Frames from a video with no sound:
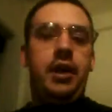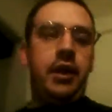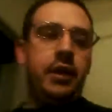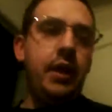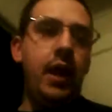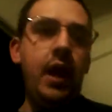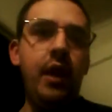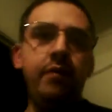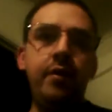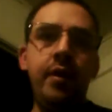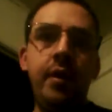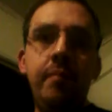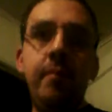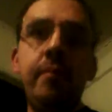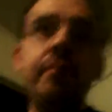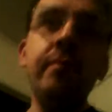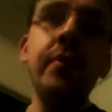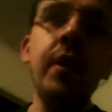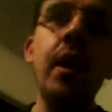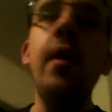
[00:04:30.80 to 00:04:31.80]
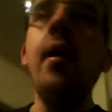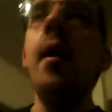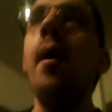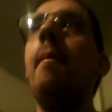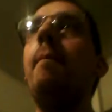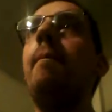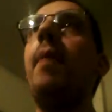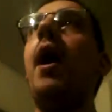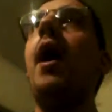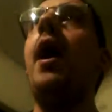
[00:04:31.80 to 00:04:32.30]
kicked out of him
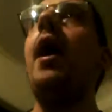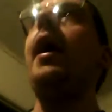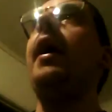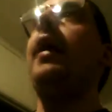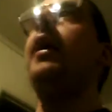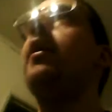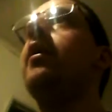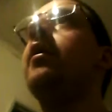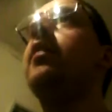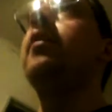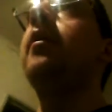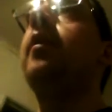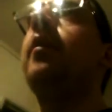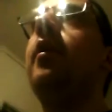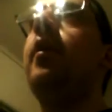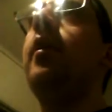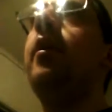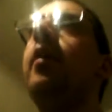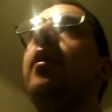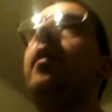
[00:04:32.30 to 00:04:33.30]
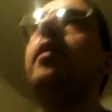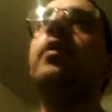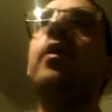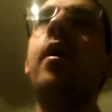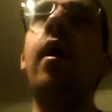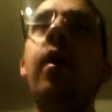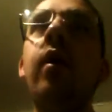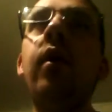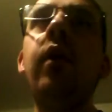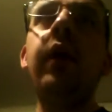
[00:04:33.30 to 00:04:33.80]
by
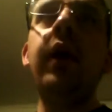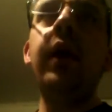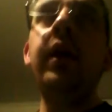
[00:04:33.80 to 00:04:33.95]
Carl